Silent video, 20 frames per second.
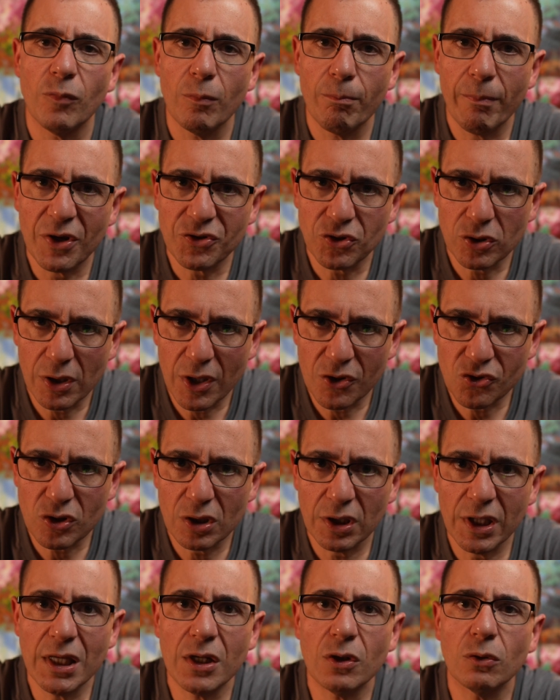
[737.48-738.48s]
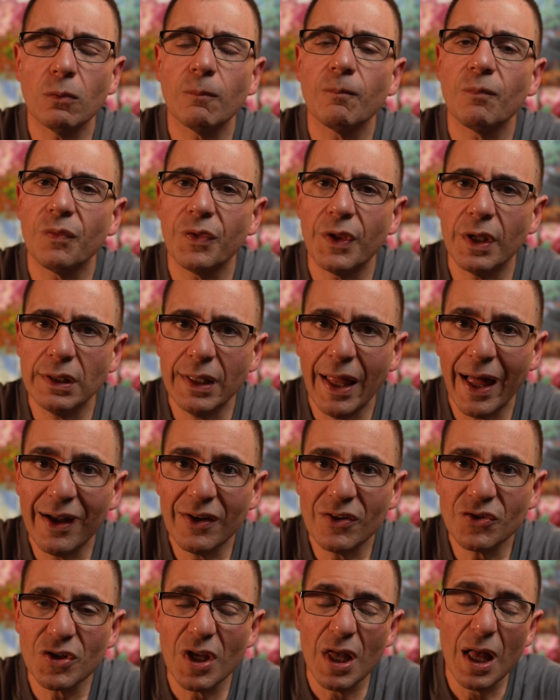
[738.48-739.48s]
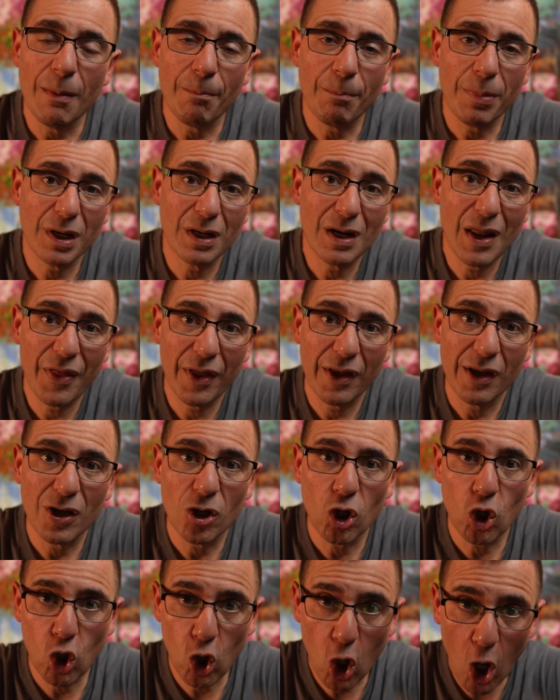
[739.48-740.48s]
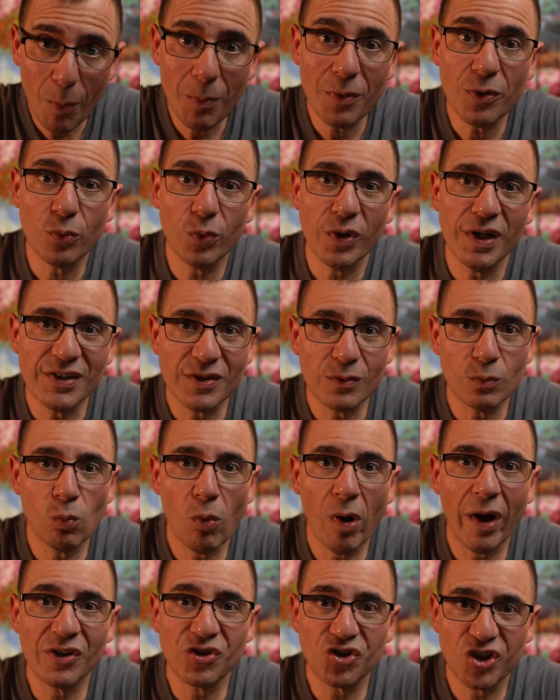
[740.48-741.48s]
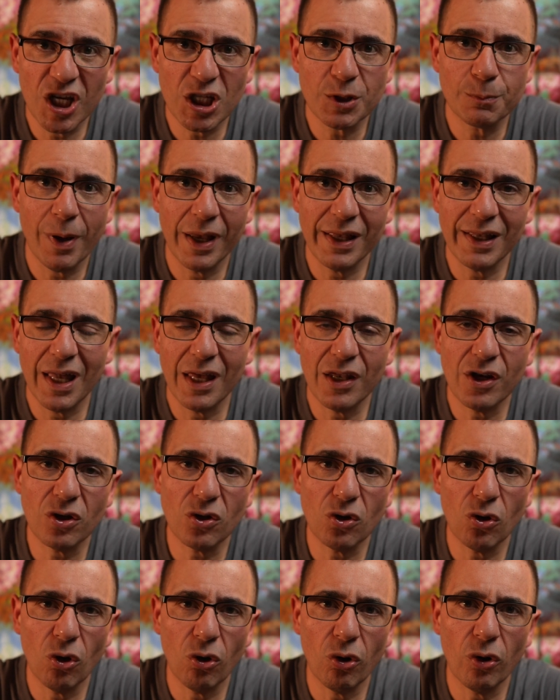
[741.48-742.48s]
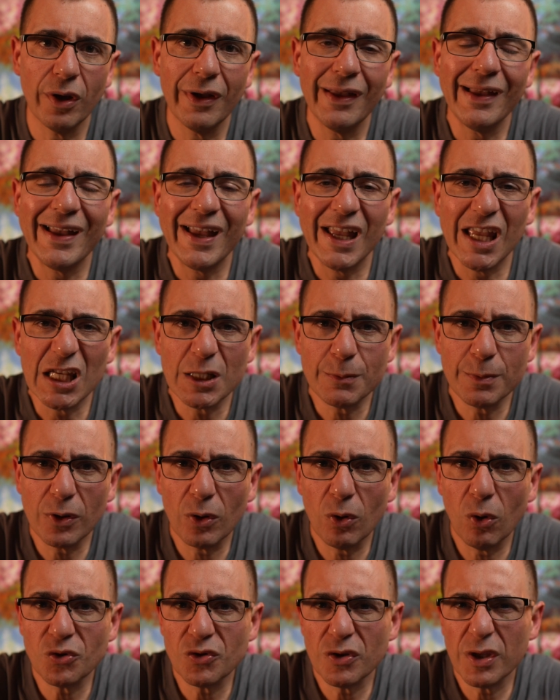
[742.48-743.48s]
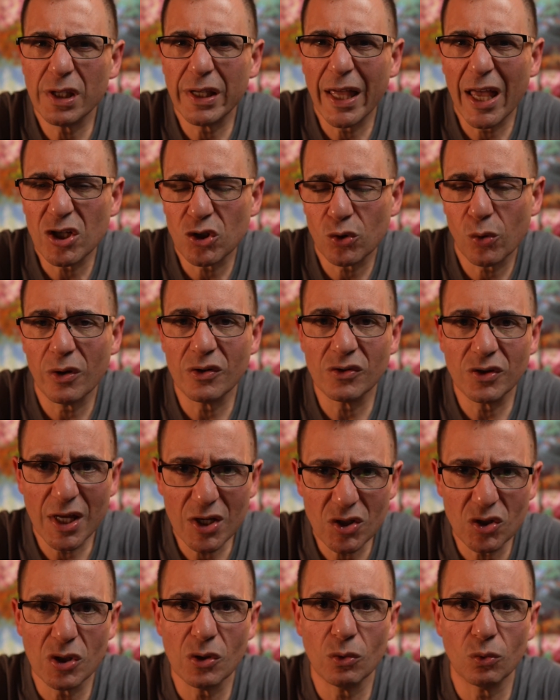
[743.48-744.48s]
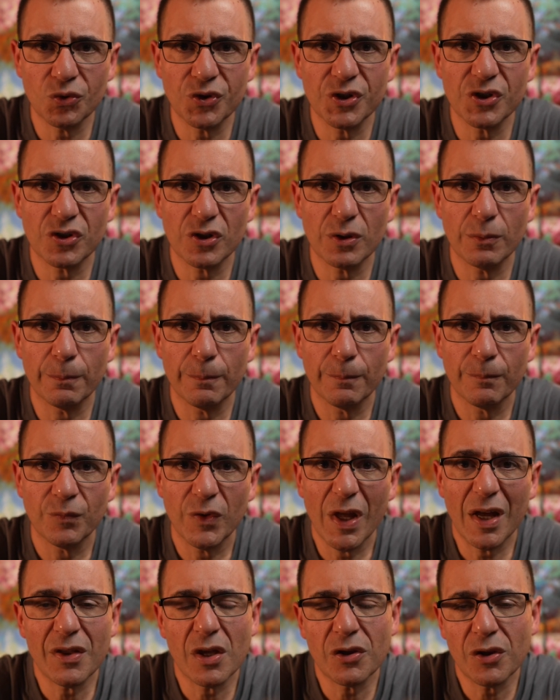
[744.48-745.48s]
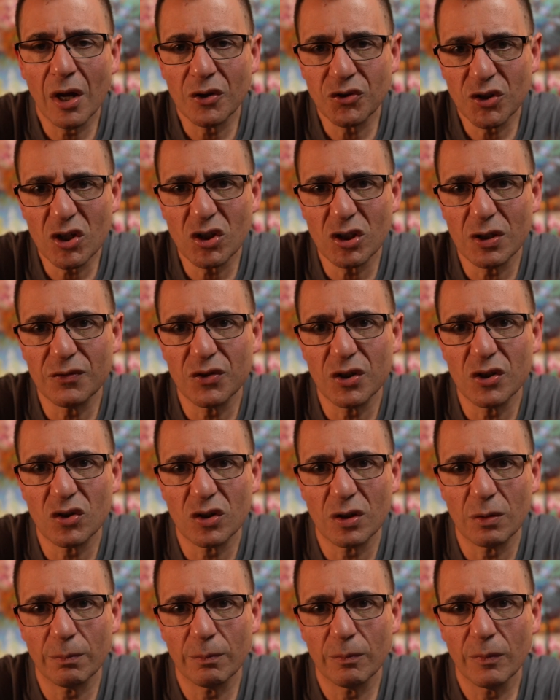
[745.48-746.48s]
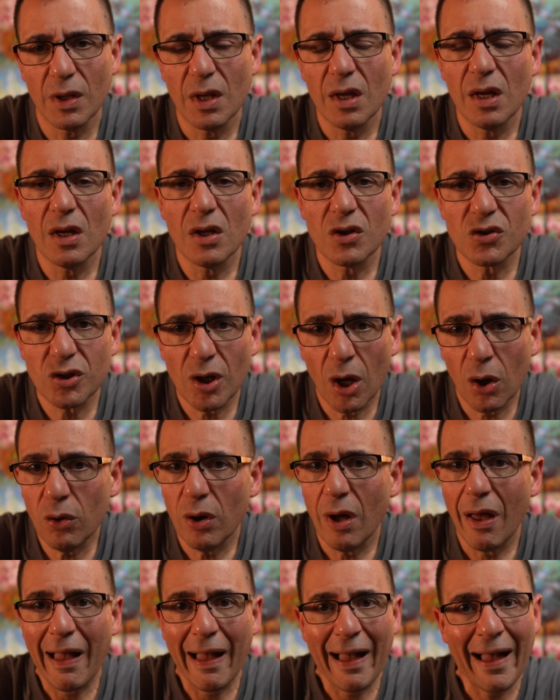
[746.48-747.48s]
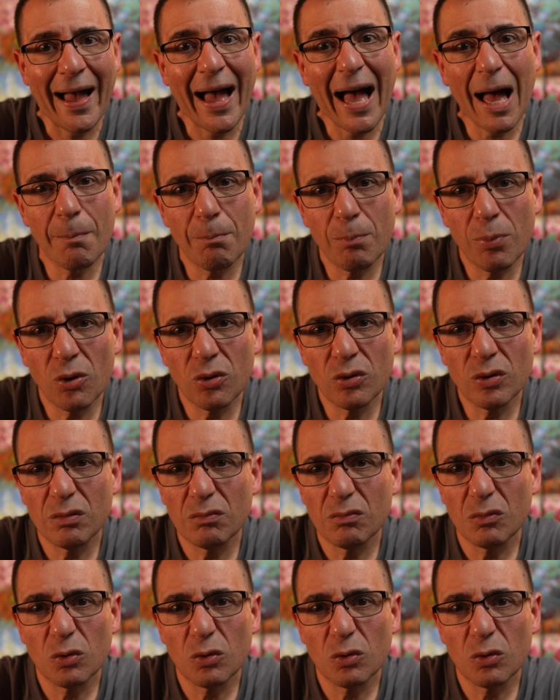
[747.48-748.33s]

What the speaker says: musculoskeletal, the lungs. But another common reason why chest pain can occur is because of the gastrointestinal system and the digestive system. So heartburn,